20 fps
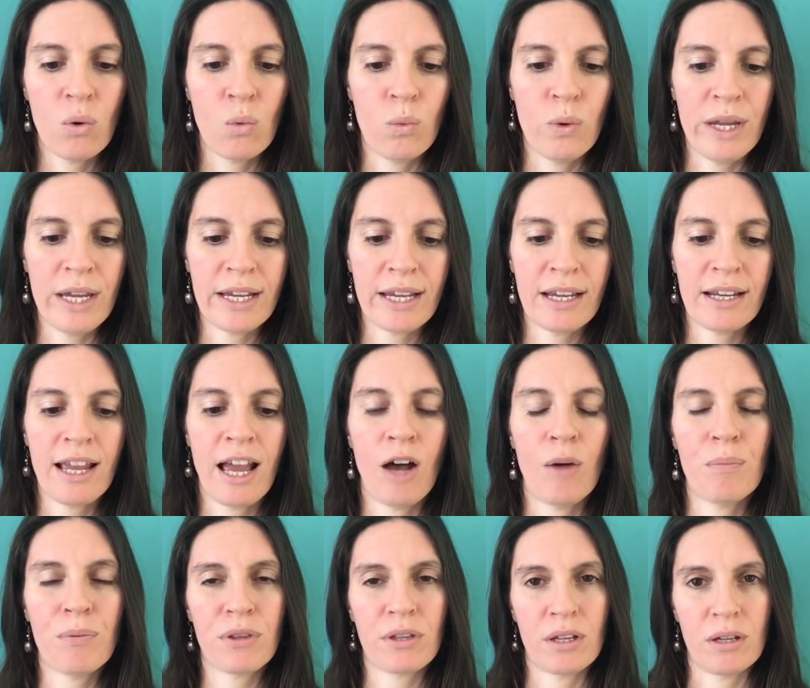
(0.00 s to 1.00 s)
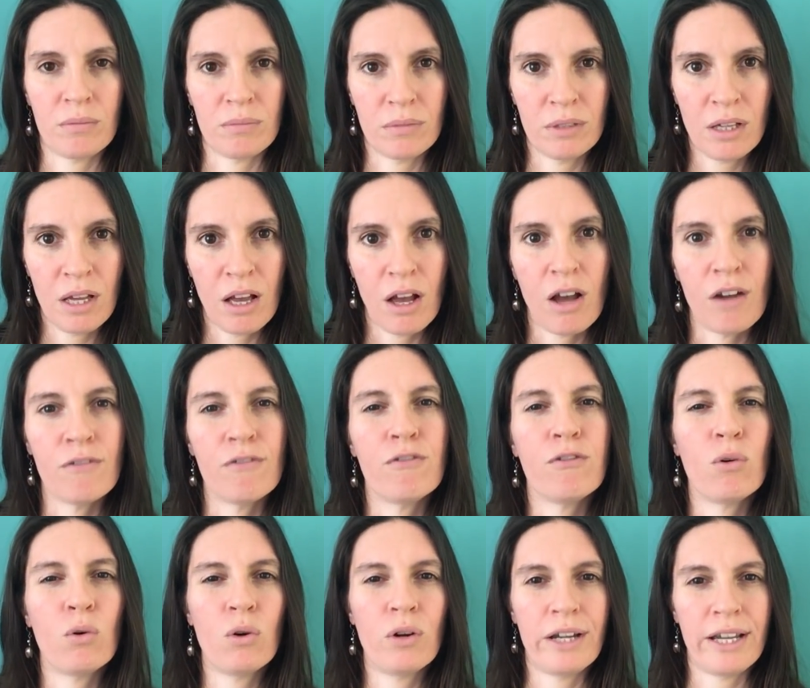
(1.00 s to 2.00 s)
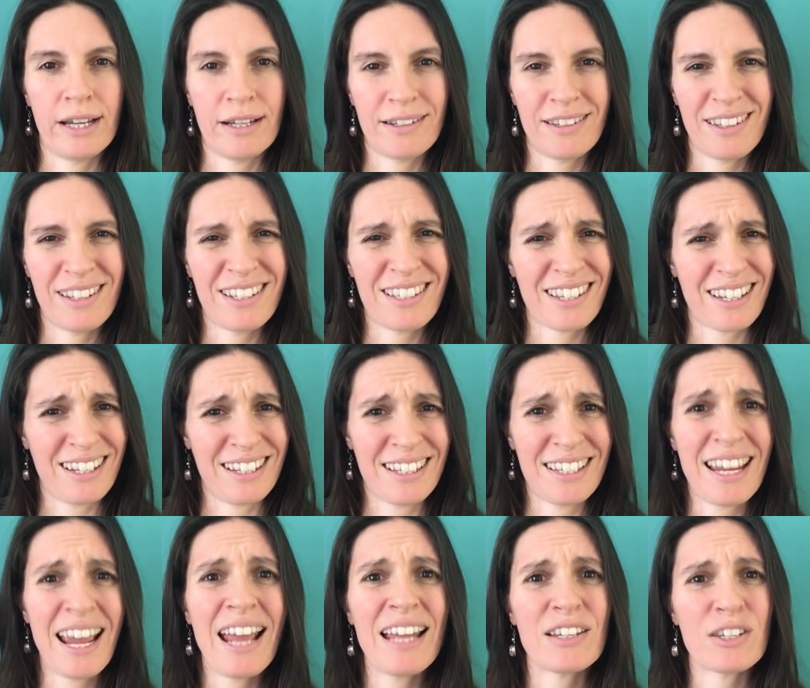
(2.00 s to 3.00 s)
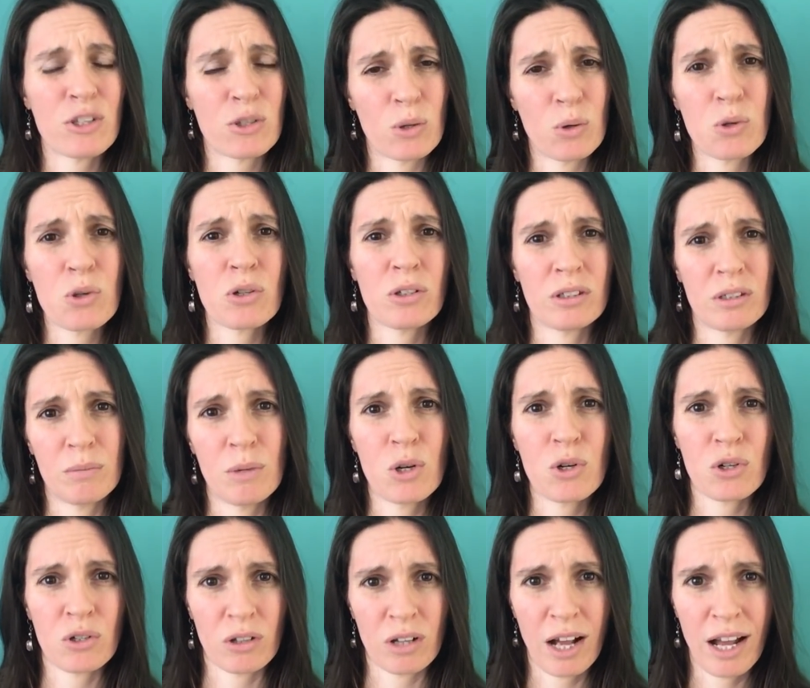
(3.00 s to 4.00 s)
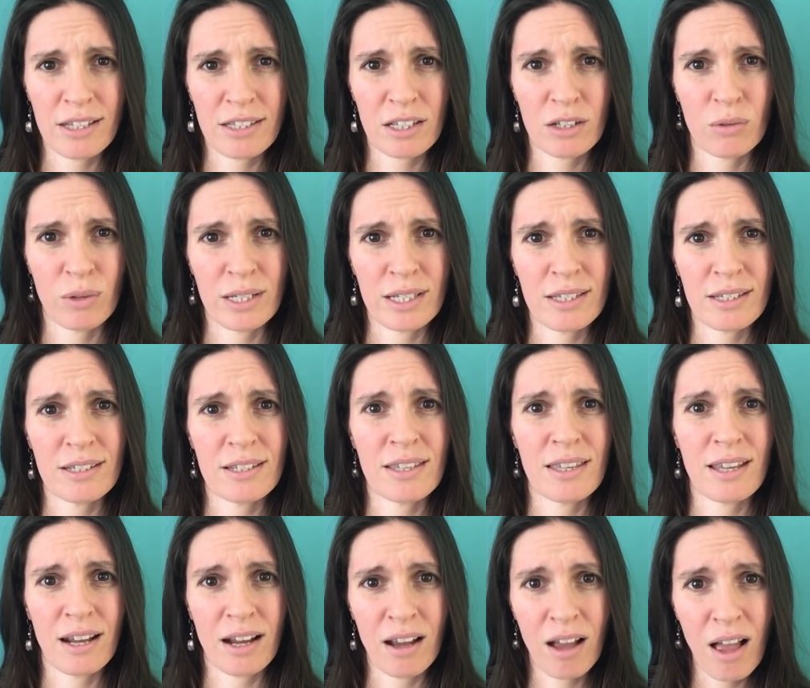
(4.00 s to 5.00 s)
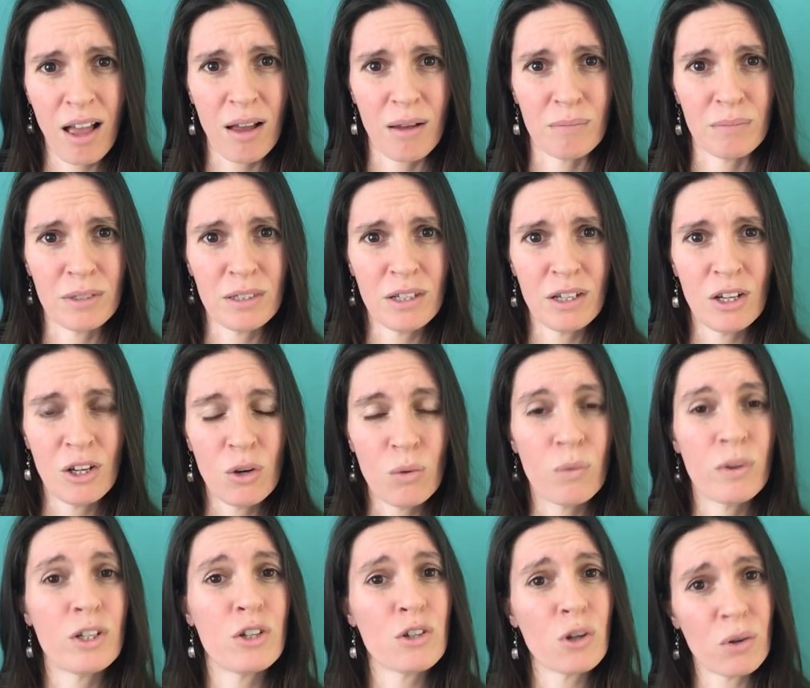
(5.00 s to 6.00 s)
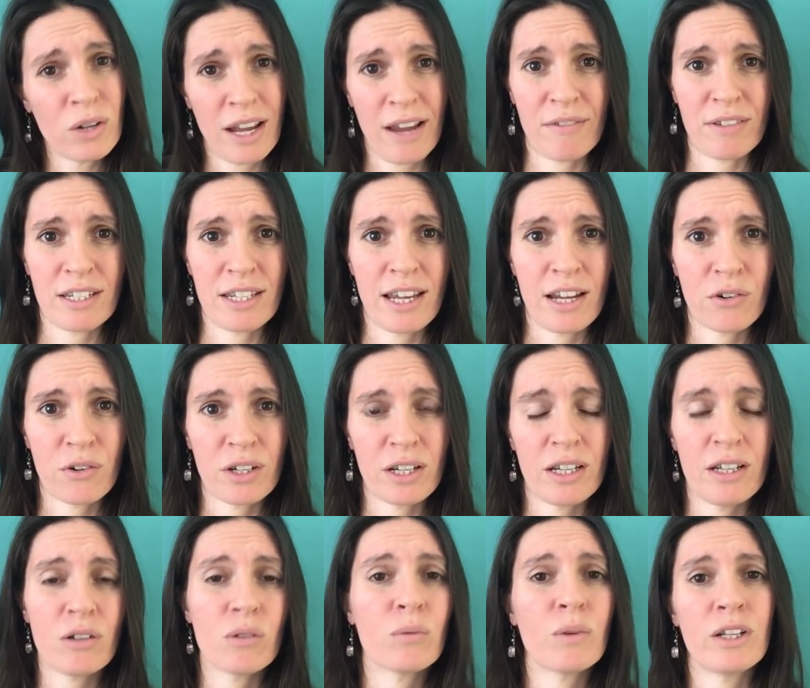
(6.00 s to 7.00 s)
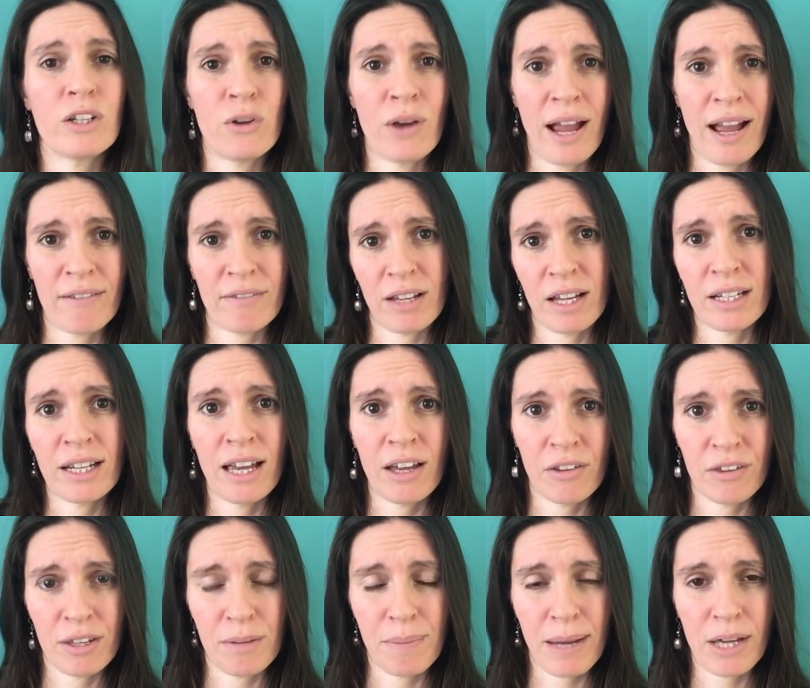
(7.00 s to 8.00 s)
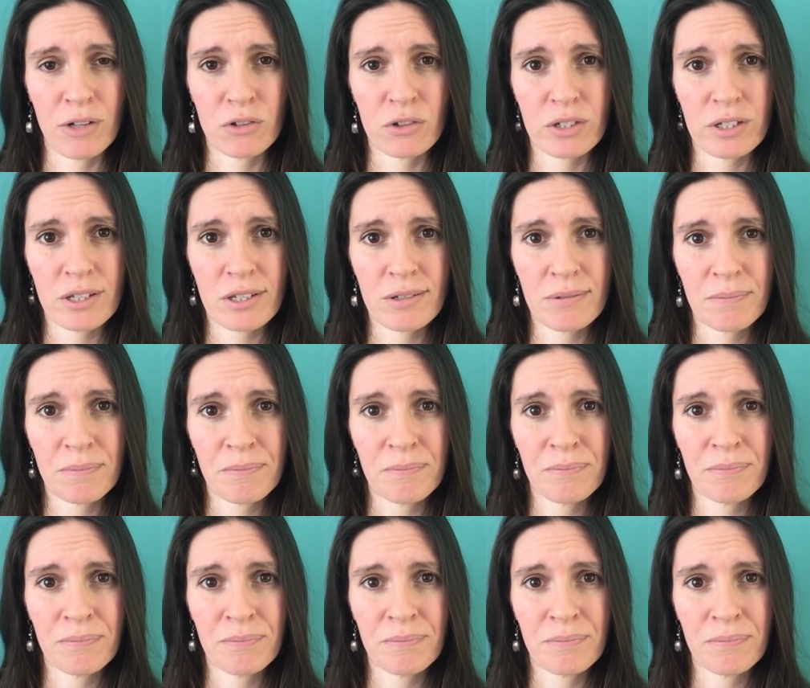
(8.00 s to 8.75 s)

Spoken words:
We can help them avoid these intense social and emotional consequences that come when you don't have integrity or when you have unhealthy boundaries.